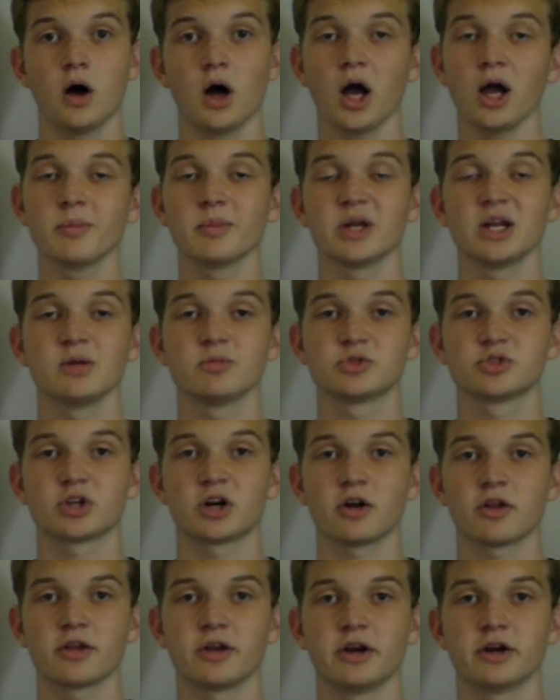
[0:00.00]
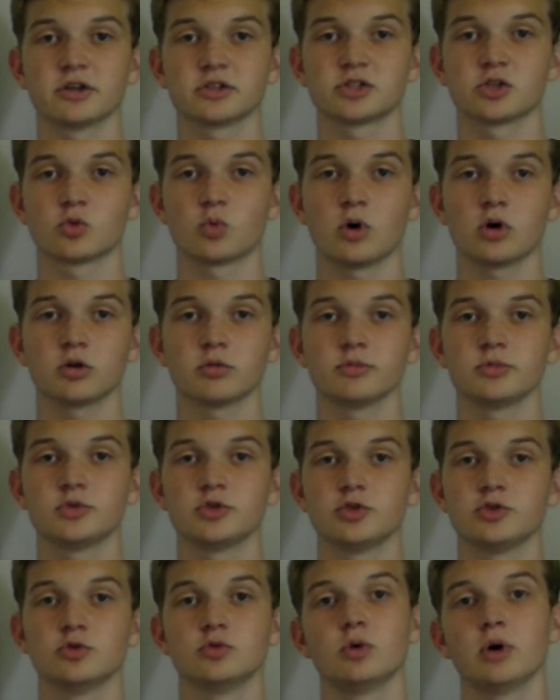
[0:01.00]
Hi, my name is Jonathan Harrison. Welcome
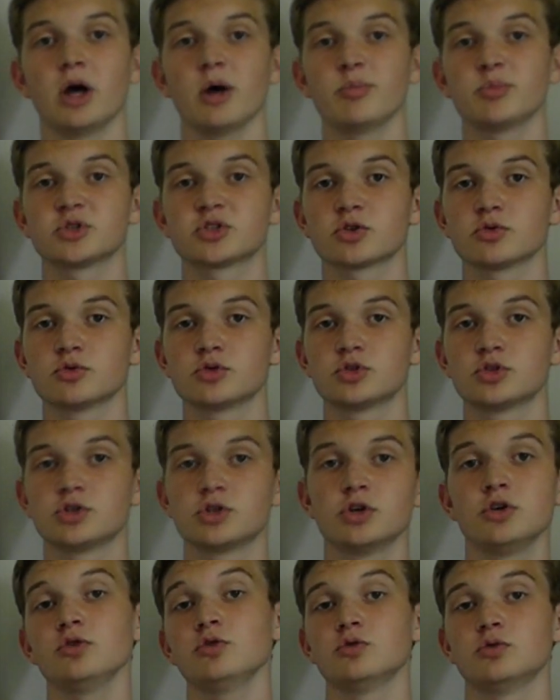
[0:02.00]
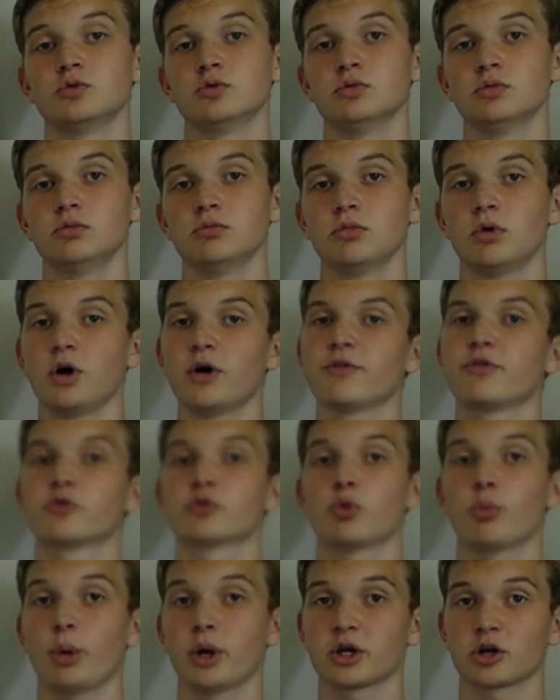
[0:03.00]
to episode 2 of the
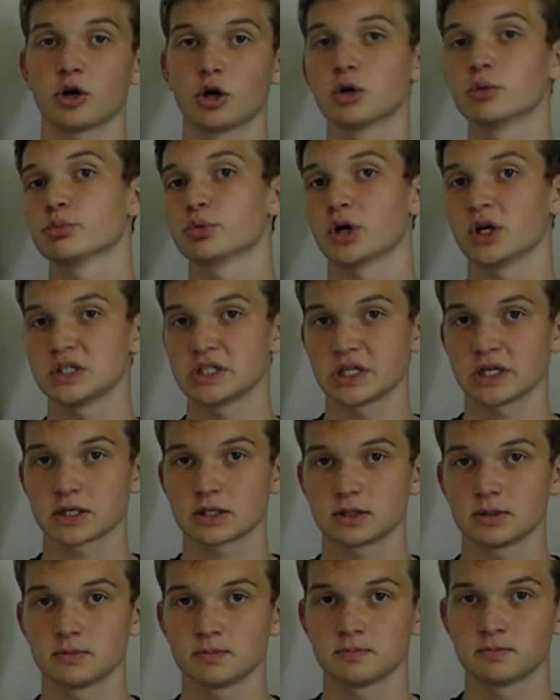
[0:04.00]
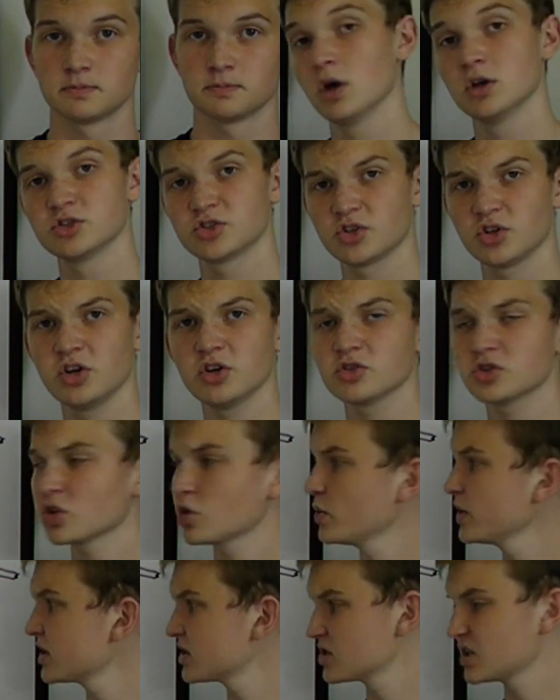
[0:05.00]
robotic arm project. So here's a
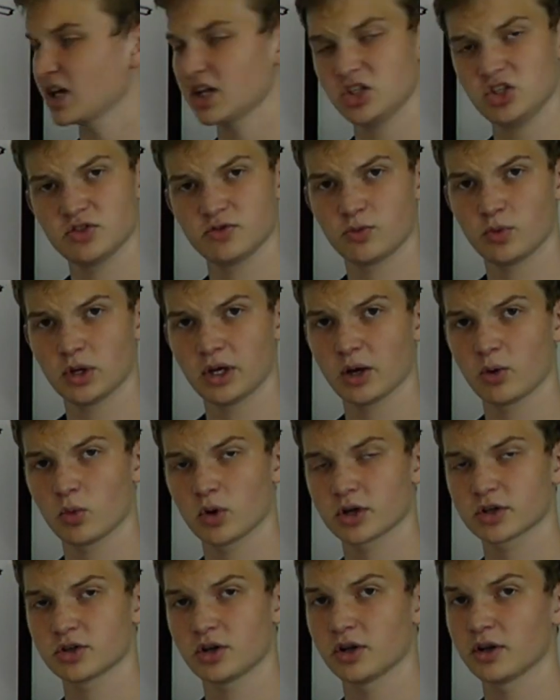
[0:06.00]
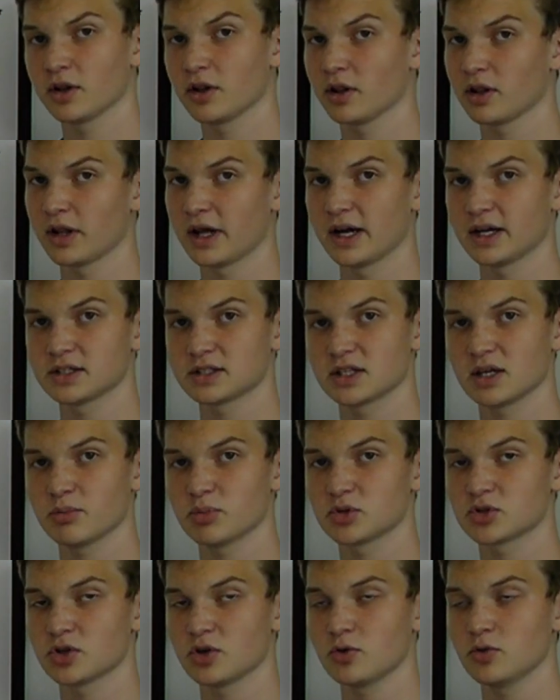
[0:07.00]
quick sketch of what I worked on last
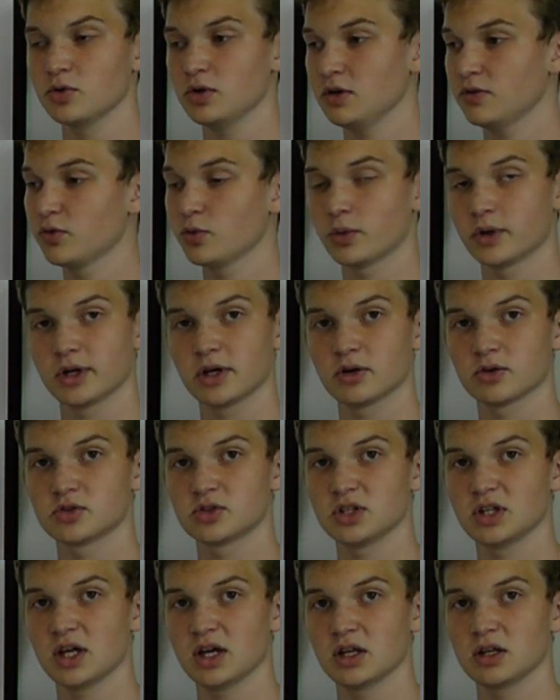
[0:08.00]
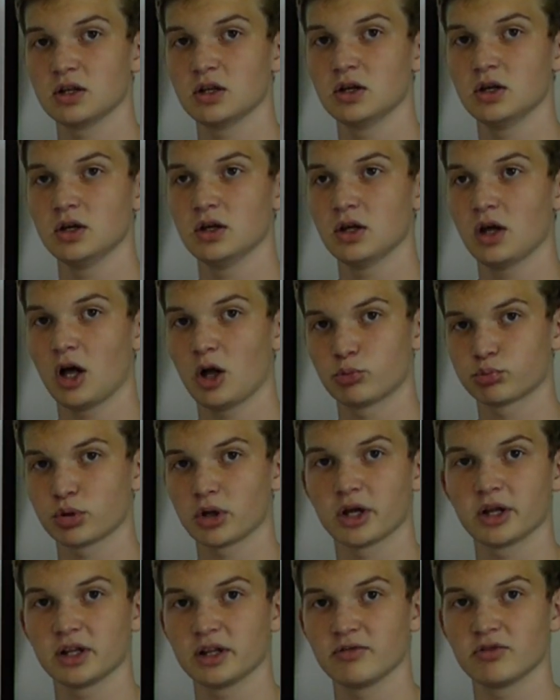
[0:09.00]
episode, if you want to go see that. I'll
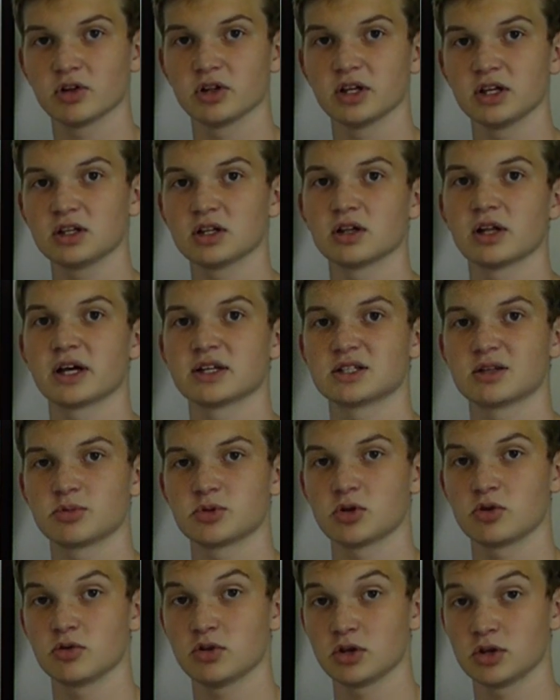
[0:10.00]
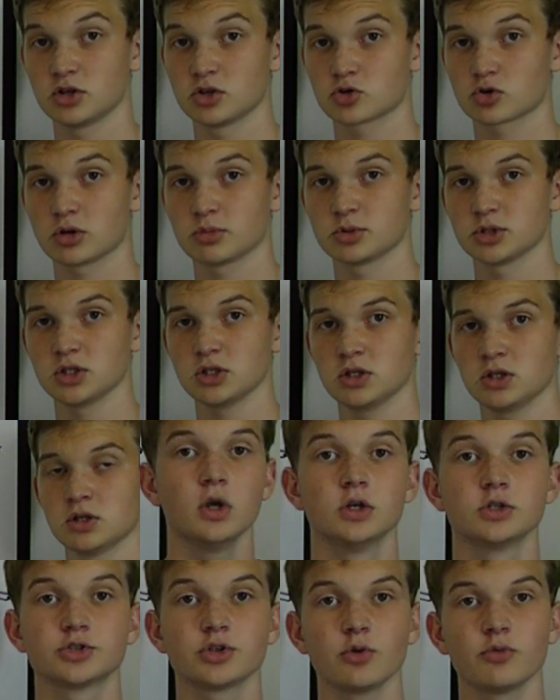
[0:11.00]
probably leave a link to the last episode in the description.
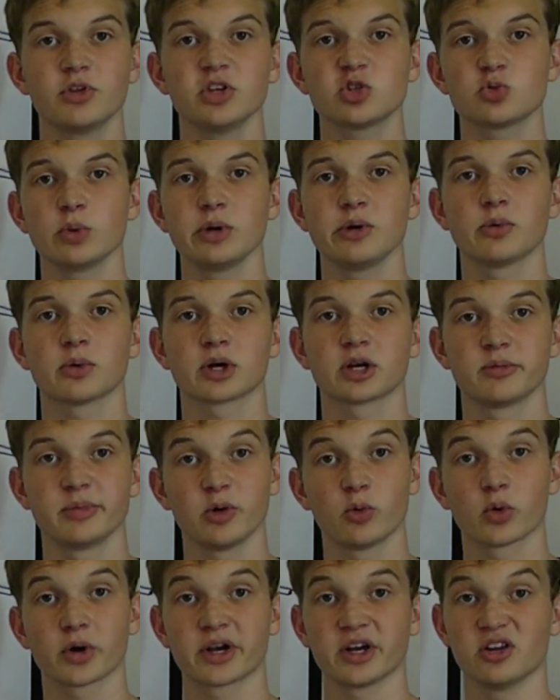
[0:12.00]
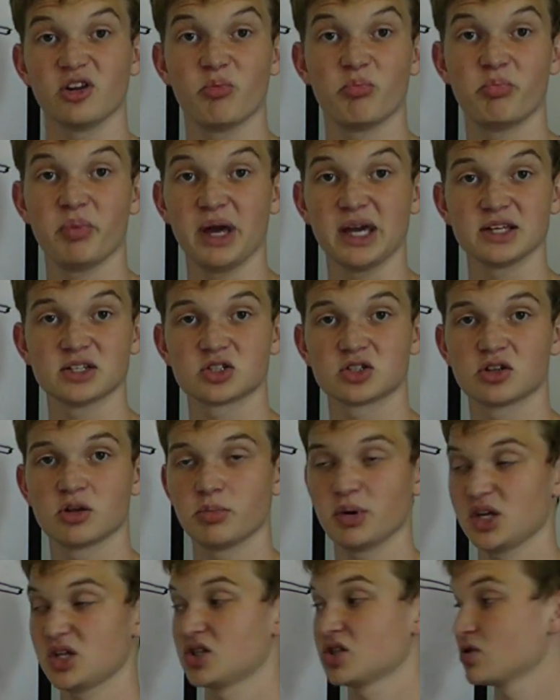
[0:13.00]
So this week we're going to be working on the base. The
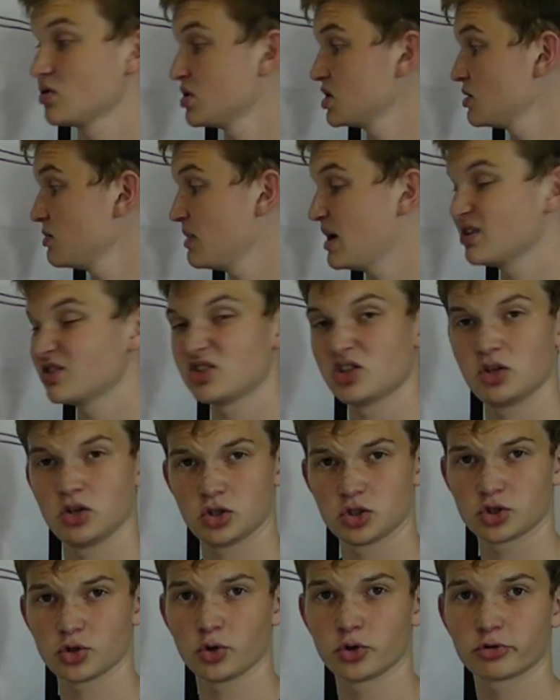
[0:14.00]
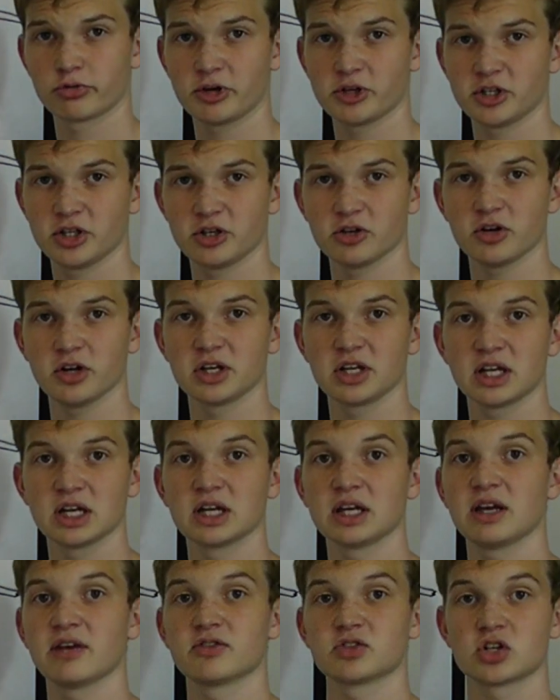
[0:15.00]
base is going to be mounted to the shoulder right here and
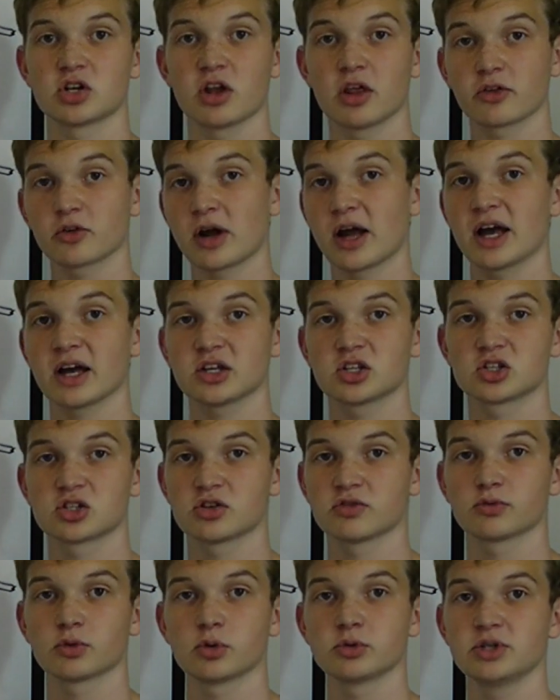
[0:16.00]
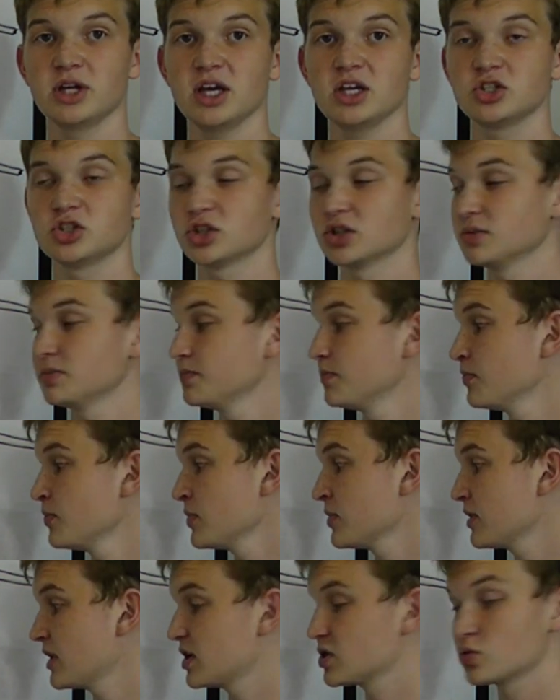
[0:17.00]
going to give us another axis of rotation
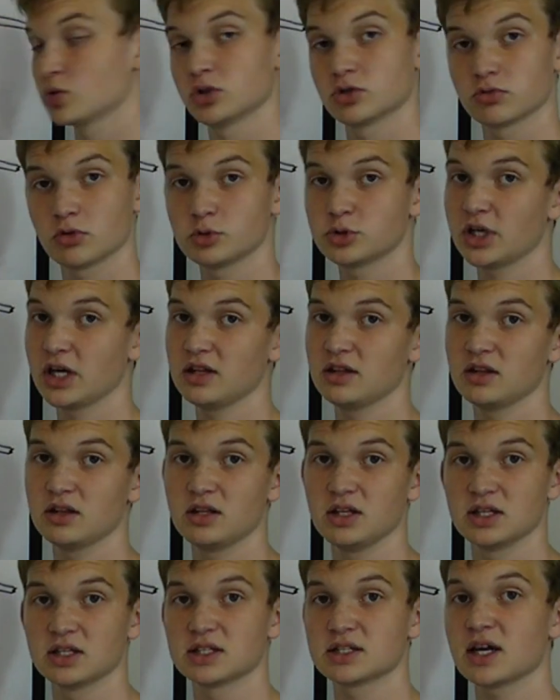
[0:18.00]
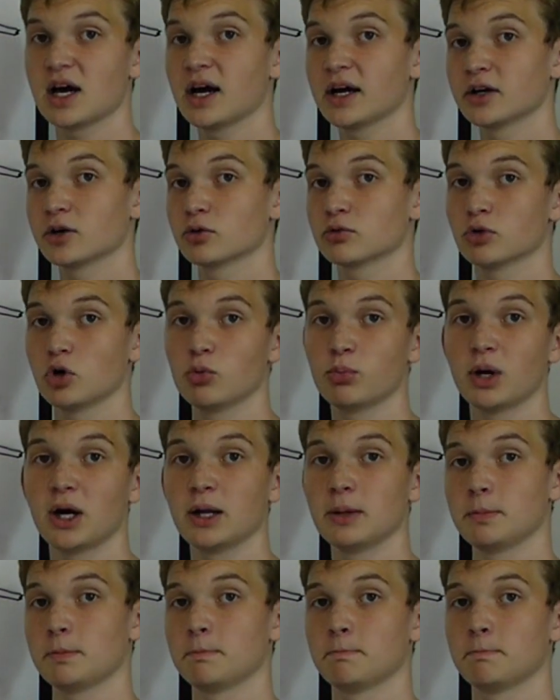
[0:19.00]
that is going to rotate the entire robot.